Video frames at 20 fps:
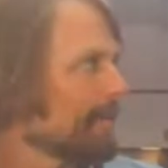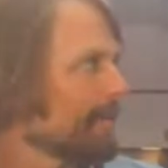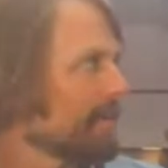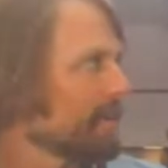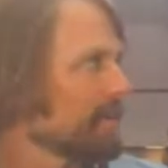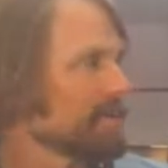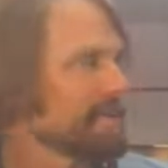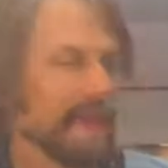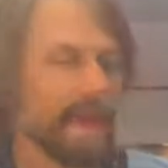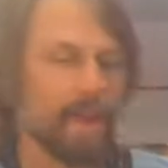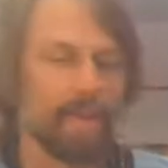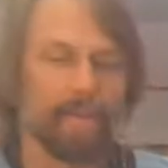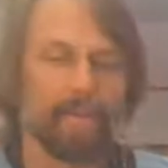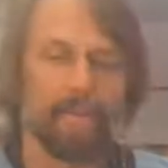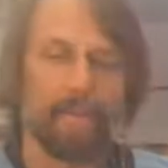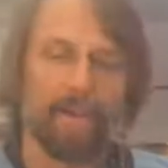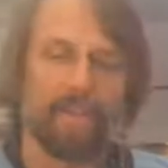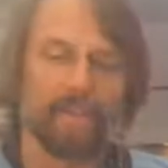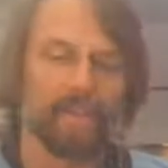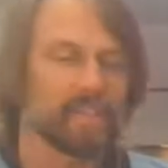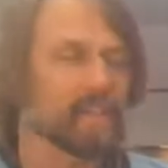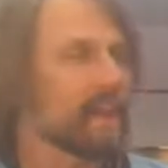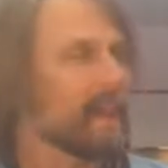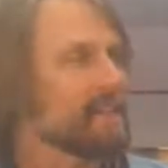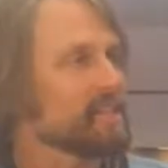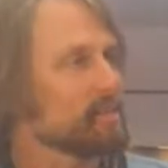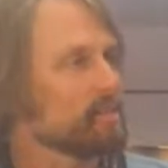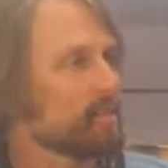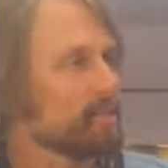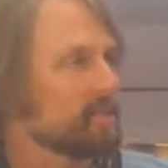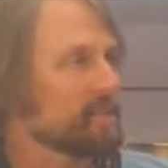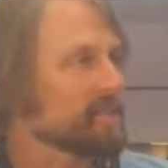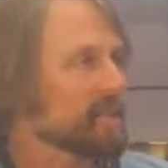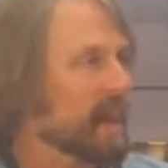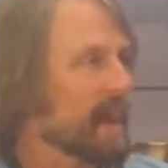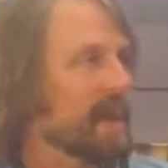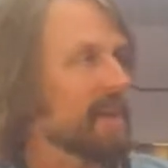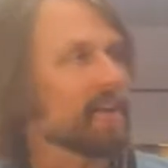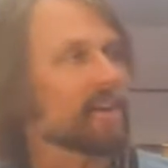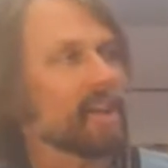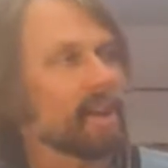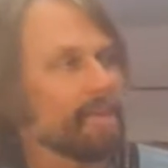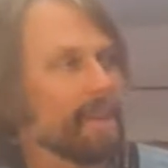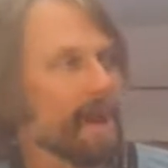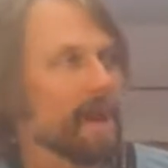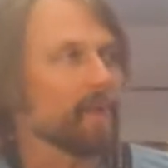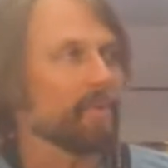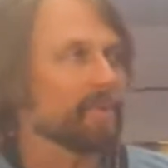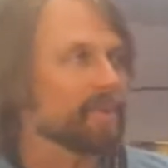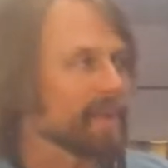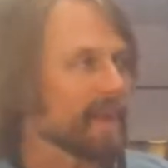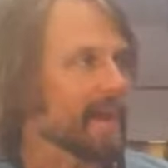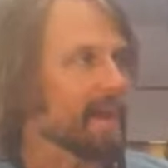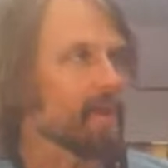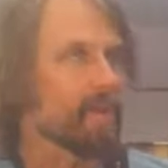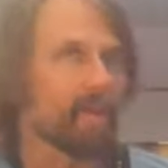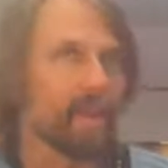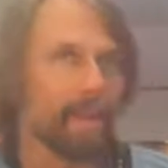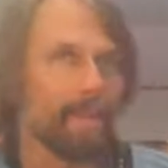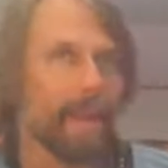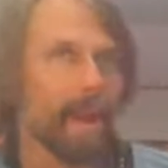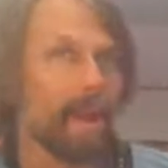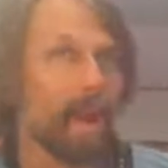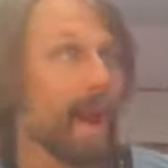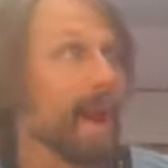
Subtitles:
looked down upon these guys that would retire, come out.